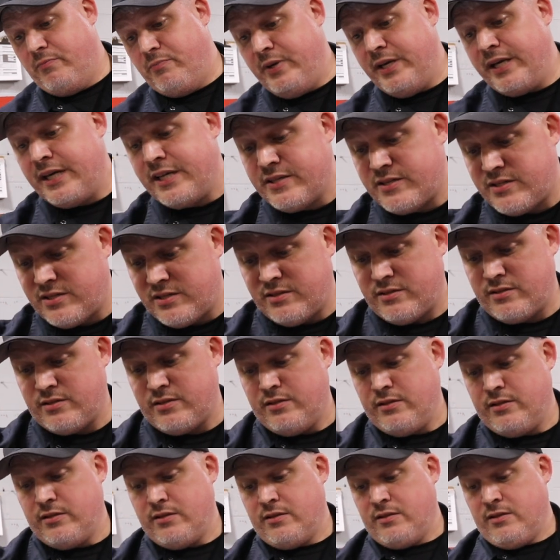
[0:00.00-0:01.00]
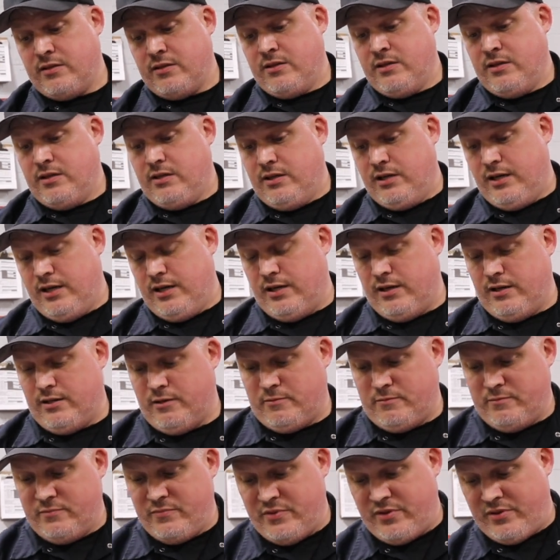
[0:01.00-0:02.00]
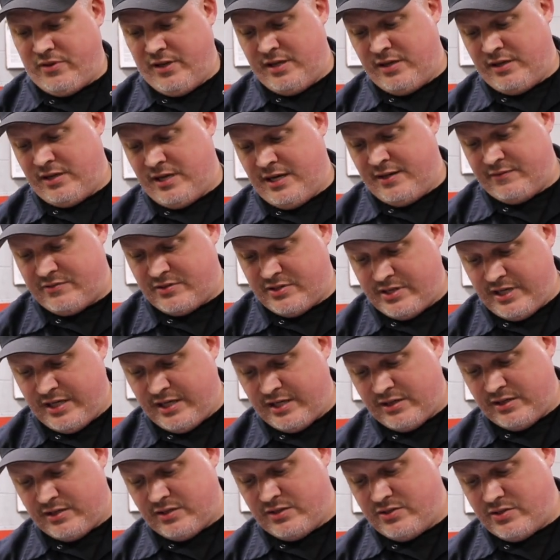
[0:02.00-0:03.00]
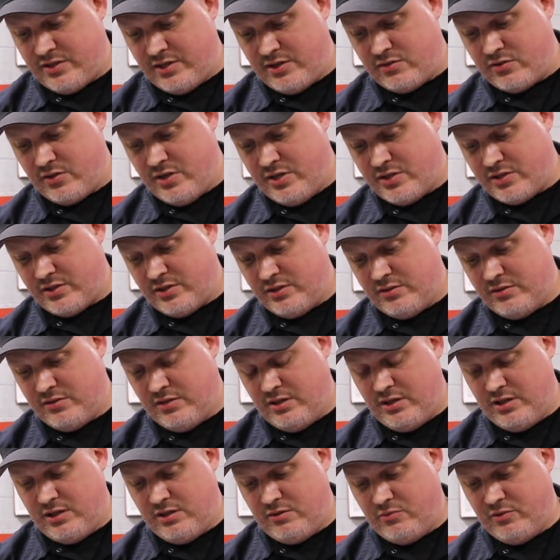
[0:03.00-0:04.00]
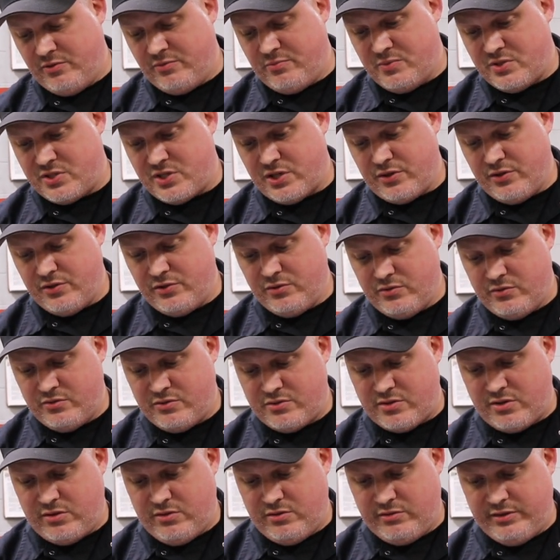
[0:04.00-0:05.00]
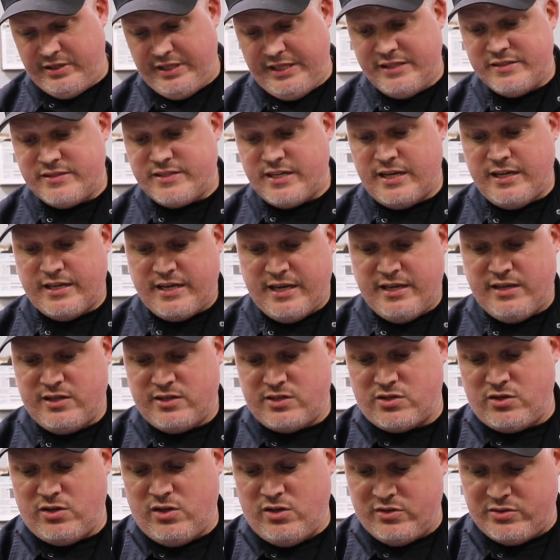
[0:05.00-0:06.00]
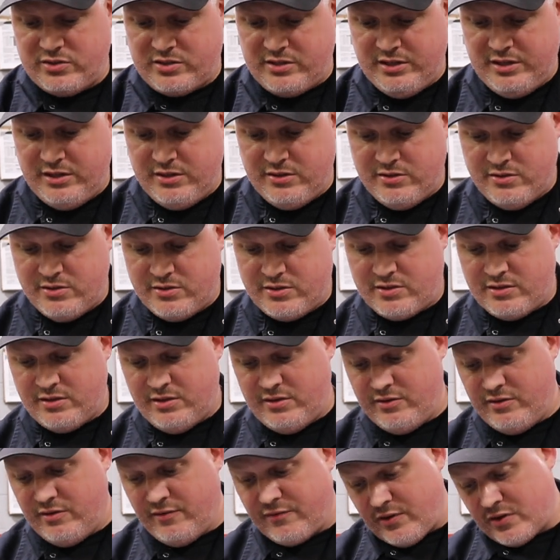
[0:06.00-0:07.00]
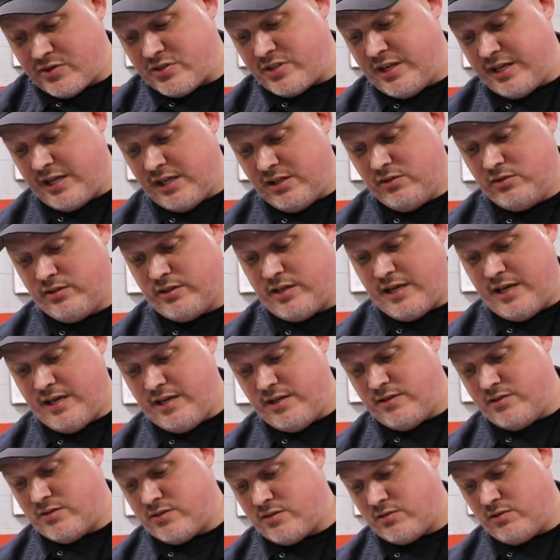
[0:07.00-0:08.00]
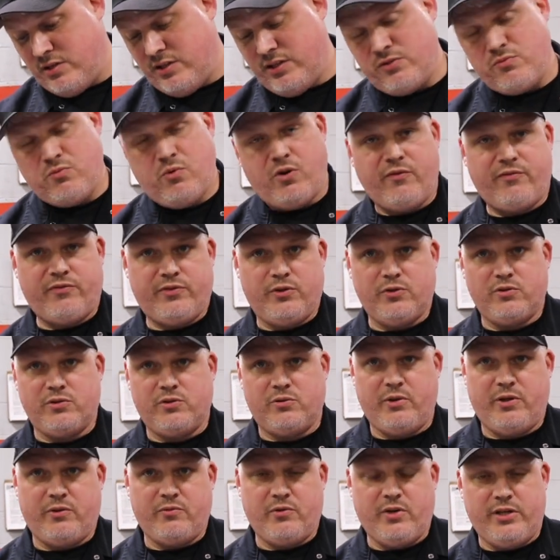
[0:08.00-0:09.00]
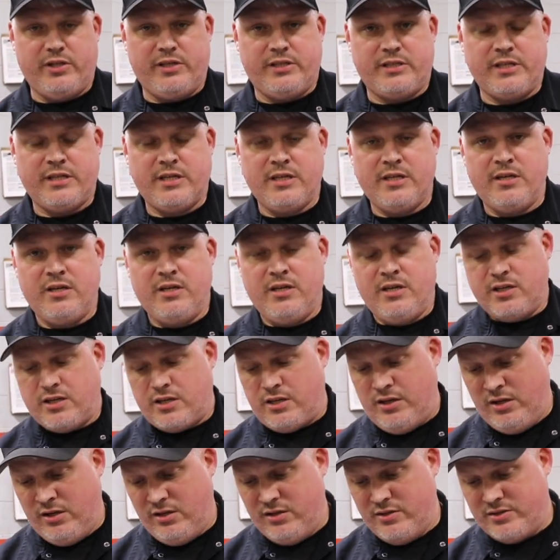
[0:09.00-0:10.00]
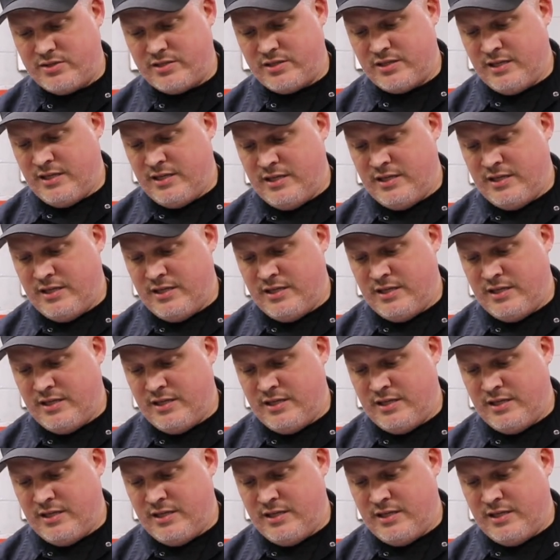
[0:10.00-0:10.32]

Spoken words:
biggest thing I have to take in consideration with materials on intake and exhaust is the first thing I look at is what fuel are we running, because